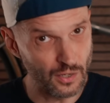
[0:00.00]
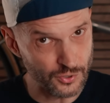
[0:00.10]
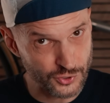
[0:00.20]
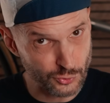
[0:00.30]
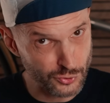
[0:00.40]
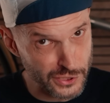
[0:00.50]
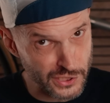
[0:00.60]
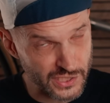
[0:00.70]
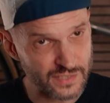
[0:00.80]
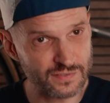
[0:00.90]
a
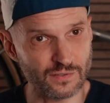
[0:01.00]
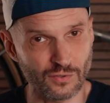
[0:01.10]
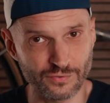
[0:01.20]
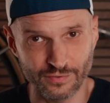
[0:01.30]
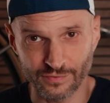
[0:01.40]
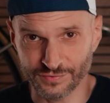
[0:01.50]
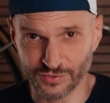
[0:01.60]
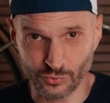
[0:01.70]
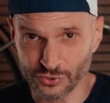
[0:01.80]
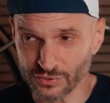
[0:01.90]
uniqueness on their
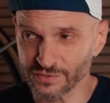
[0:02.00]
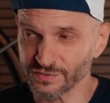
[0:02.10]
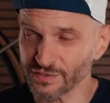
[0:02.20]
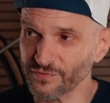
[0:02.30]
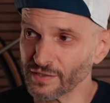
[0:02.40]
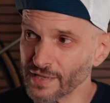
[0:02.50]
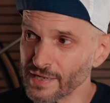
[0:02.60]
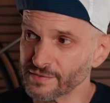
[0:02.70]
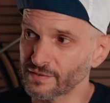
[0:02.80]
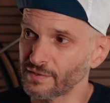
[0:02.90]
socials and stuff like
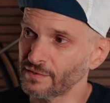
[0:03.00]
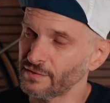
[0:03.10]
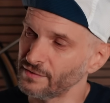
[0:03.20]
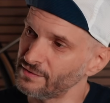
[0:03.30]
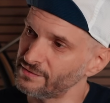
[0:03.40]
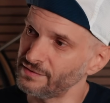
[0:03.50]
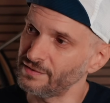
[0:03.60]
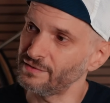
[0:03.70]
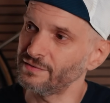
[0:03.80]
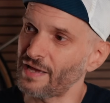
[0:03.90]
that,
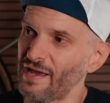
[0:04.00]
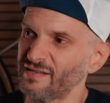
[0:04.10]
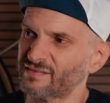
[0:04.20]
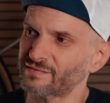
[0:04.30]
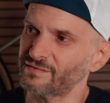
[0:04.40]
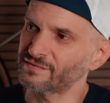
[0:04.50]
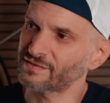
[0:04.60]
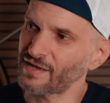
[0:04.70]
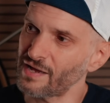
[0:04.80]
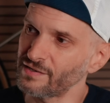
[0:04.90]
yeah, it's
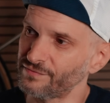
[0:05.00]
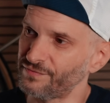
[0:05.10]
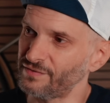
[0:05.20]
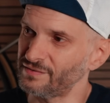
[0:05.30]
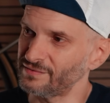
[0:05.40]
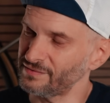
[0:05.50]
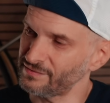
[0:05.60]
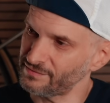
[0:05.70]
kind of yeah.